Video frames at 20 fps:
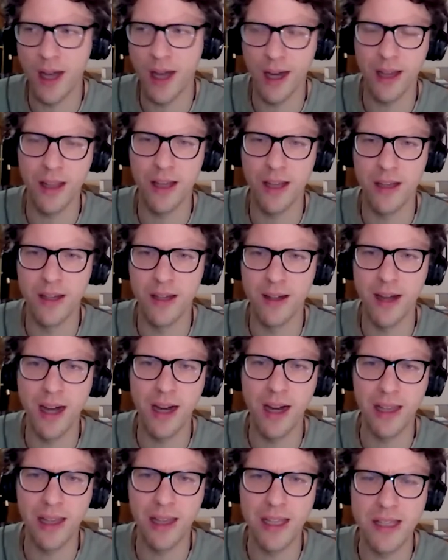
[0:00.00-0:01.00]

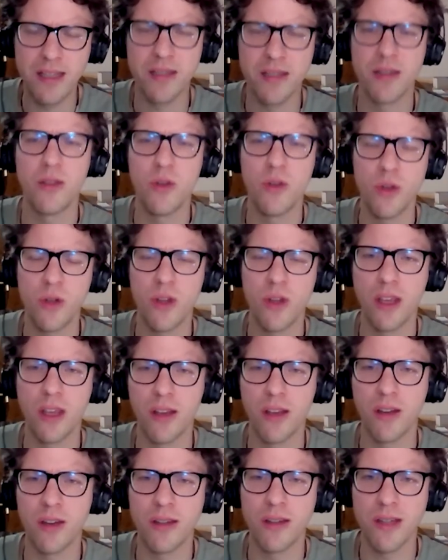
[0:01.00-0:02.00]
eyelids, usually
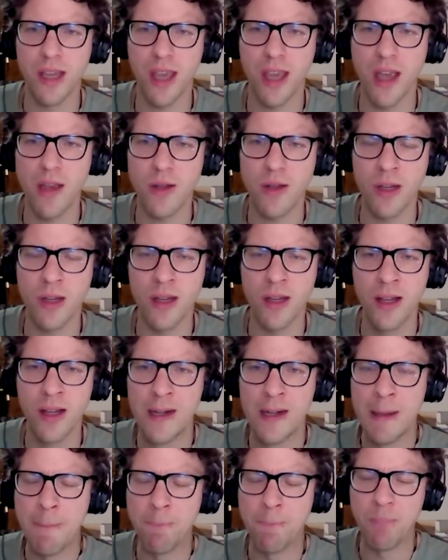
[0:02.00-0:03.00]
good indication.
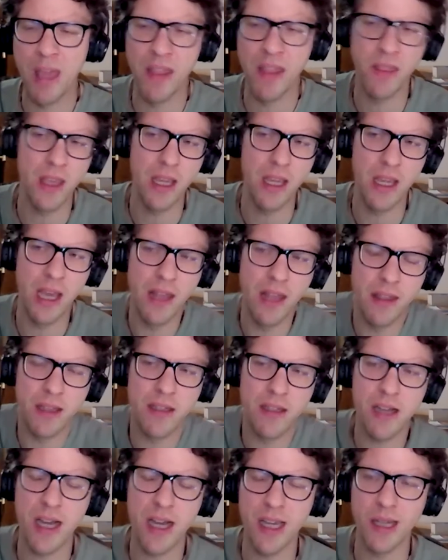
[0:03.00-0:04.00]
And the
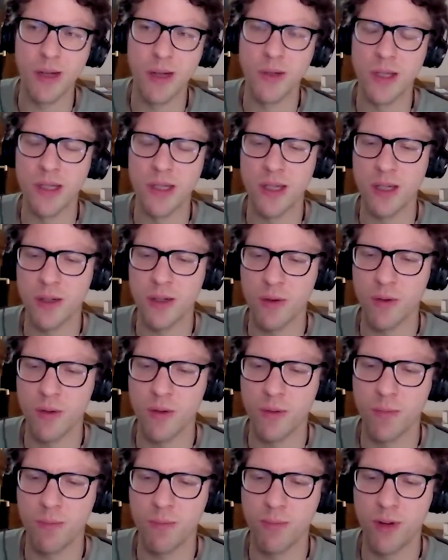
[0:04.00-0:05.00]
diagnosis is
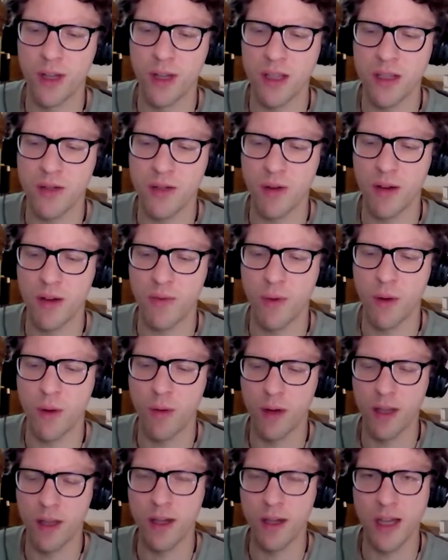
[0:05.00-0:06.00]
pretty
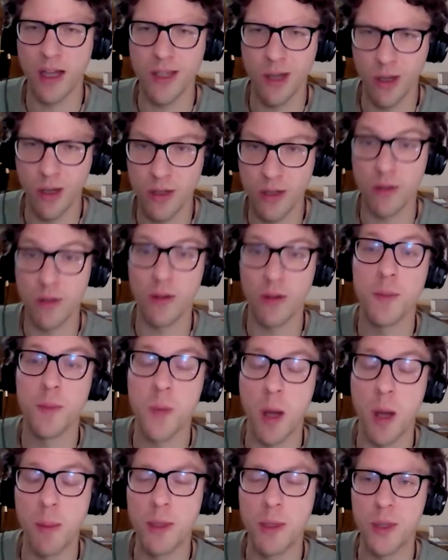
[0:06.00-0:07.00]
straightforward. An eye doctor or an
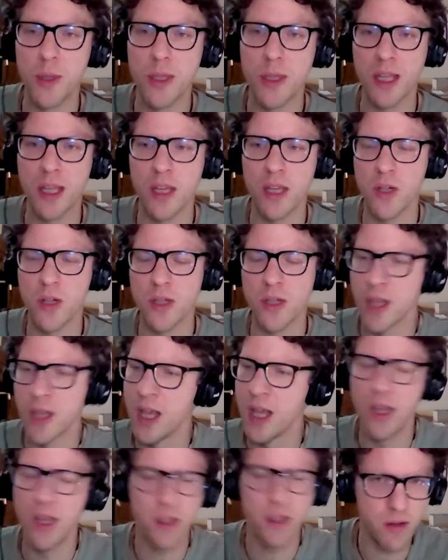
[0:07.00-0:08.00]
optometrist can just
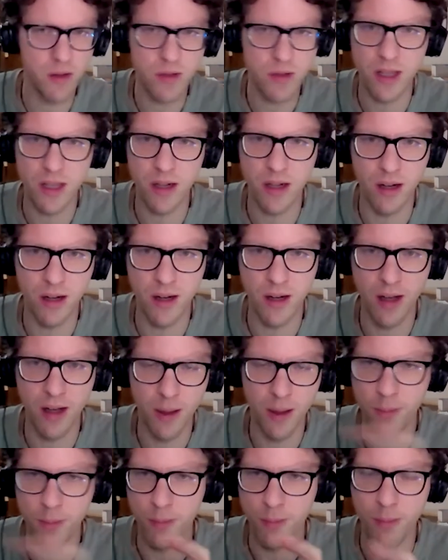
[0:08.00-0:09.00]
use their
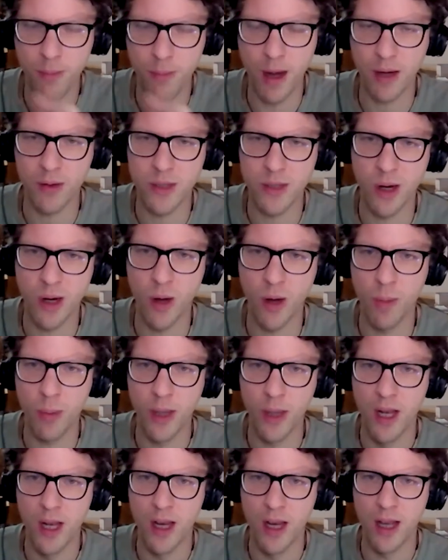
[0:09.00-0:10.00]
microscope,
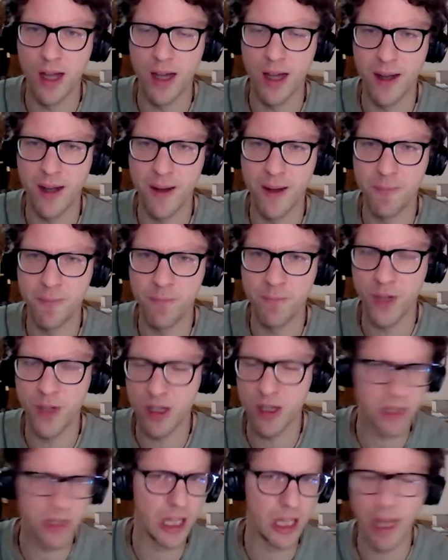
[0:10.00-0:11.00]

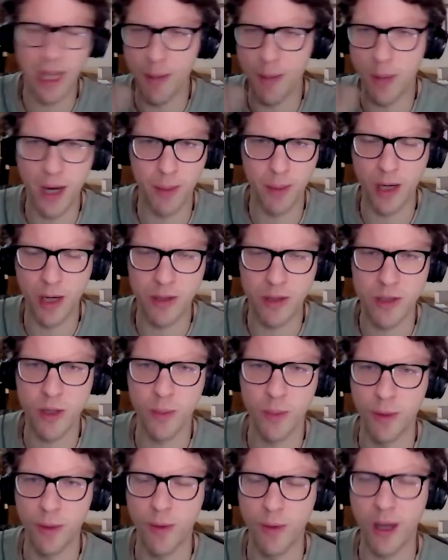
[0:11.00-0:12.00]
their slit lamp eye
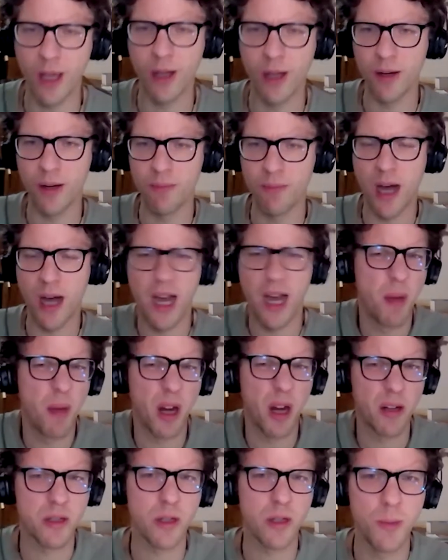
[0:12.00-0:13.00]
microscope, their regular eye
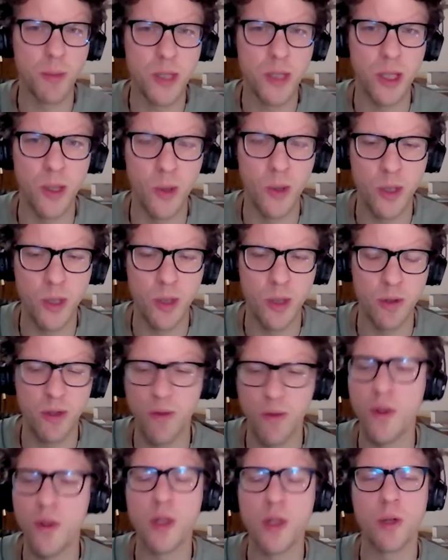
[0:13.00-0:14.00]
microscope to
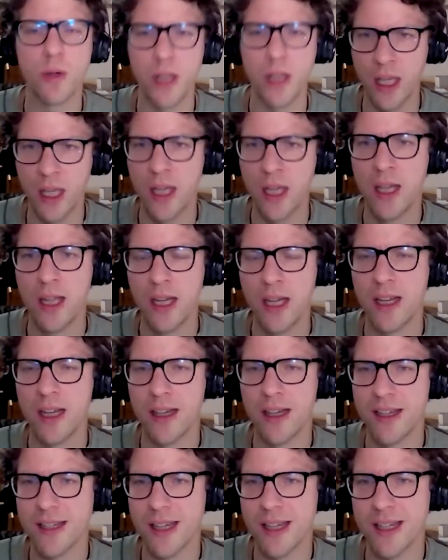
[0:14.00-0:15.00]
visually
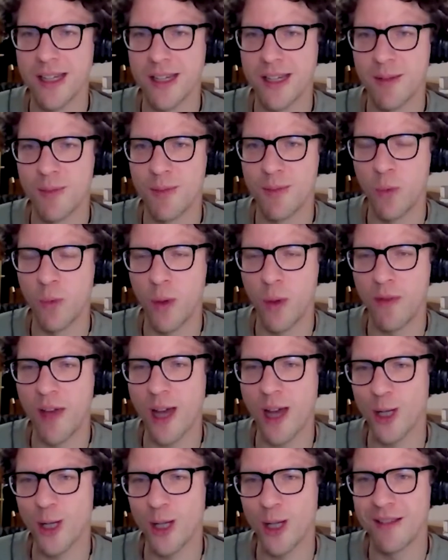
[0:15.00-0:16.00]
assess them. And we've
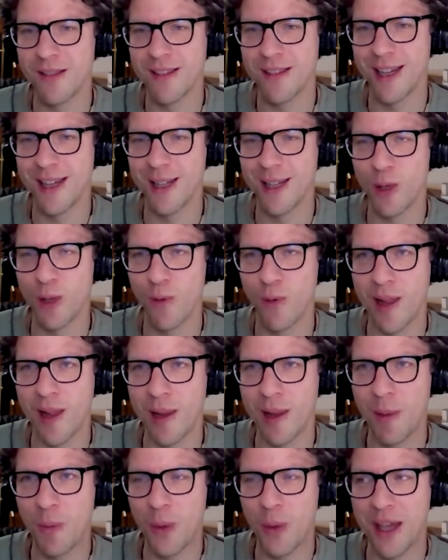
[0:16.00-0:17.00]
actually
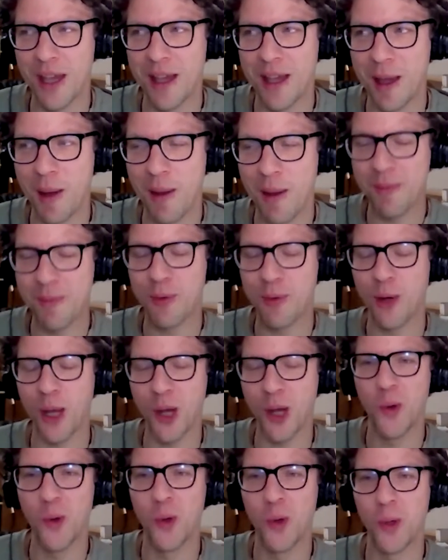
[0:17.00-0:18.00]
developed a pretty
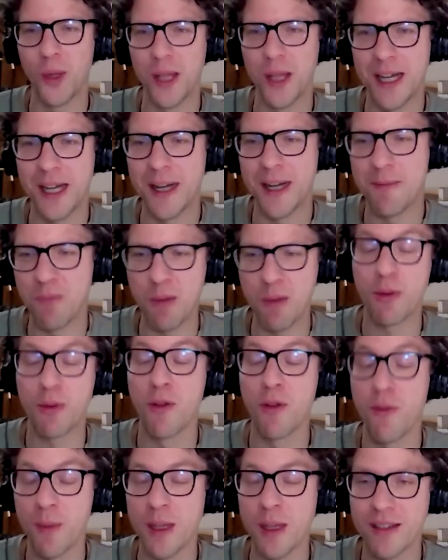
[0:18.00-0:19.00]
cool
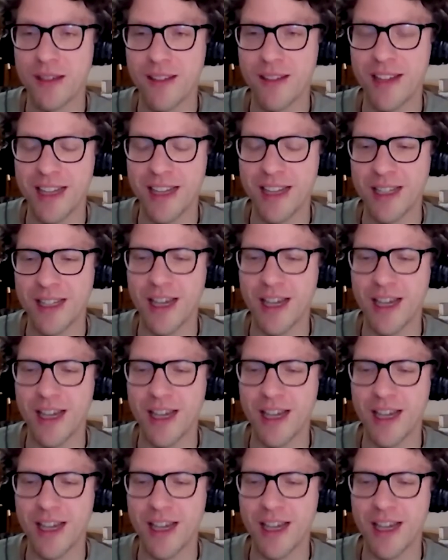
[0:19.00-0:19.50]
improvement in a